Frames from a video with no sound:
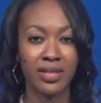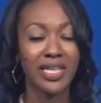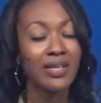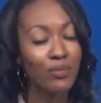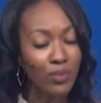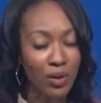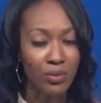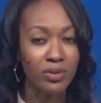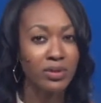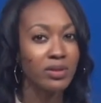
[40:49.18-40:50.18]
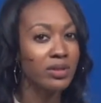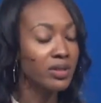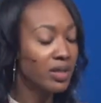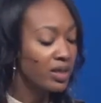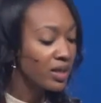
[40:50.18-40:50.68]
He won't.
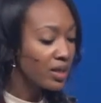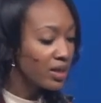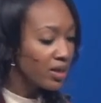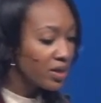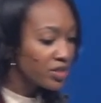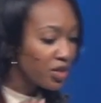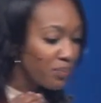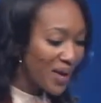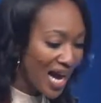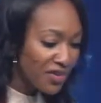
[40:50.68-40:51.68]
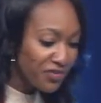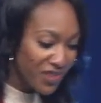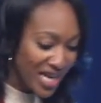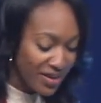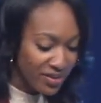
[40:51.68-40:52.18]
So, by
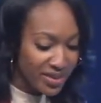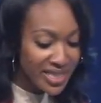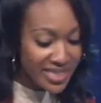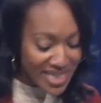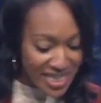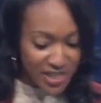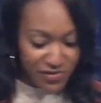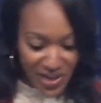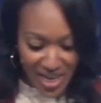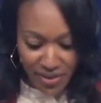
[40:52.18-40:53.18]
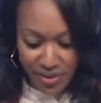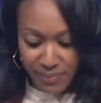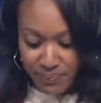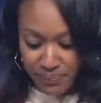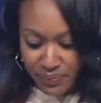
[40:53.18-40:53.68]
faith, this is faith.
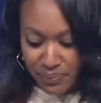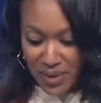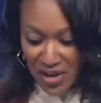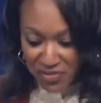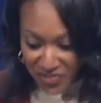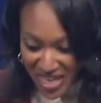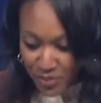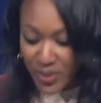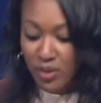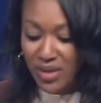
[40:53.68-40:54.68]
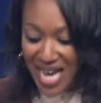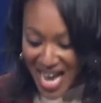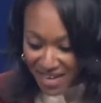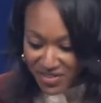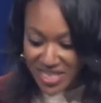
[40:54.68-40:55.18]
By faith, we don't
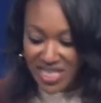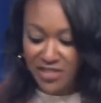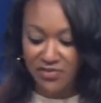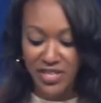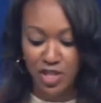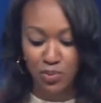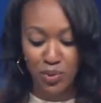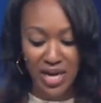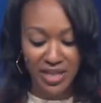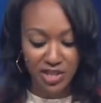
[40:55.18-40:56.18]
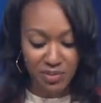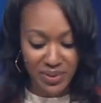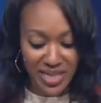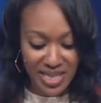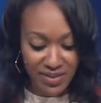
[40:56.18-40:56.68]
have to see the finished product to
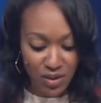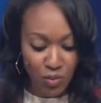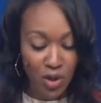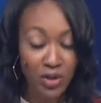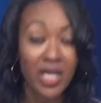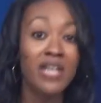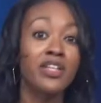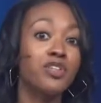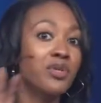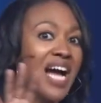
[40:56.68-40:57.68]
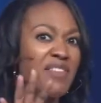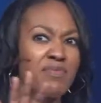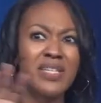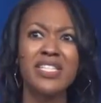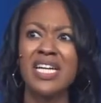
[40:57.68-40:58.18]
begin the work. The
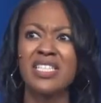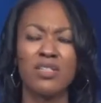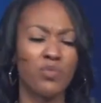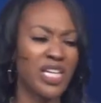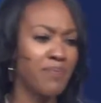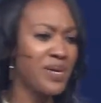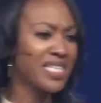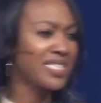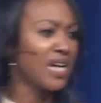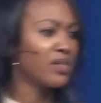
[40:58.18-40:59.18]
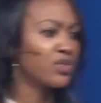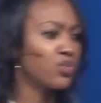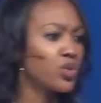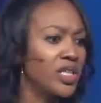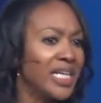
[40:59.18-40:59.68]
craftsman doesn't. When he picks out his
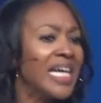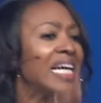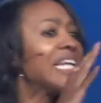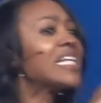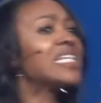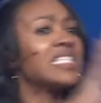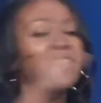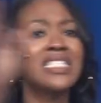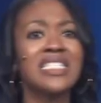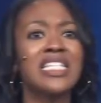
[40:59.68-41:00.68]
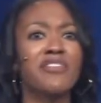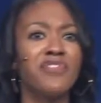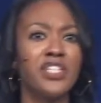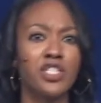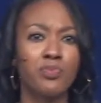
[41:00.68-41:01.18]
wood, he doesn't see the
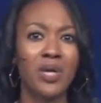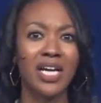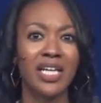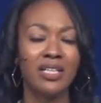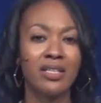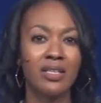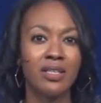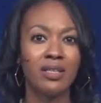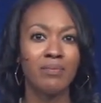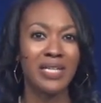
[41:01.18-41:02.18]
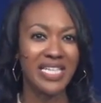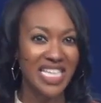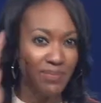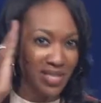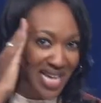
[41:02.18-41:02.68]
finished product, but he
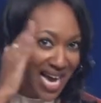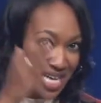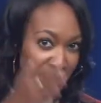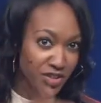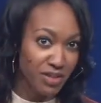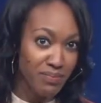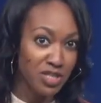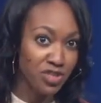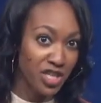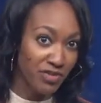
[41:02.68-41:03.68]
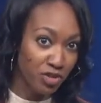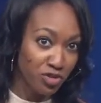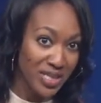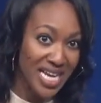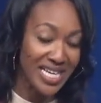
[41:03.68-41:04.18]
keeps his eyes on the mission of
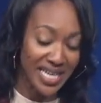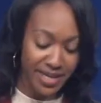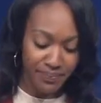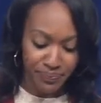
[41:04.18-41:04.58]
creating it.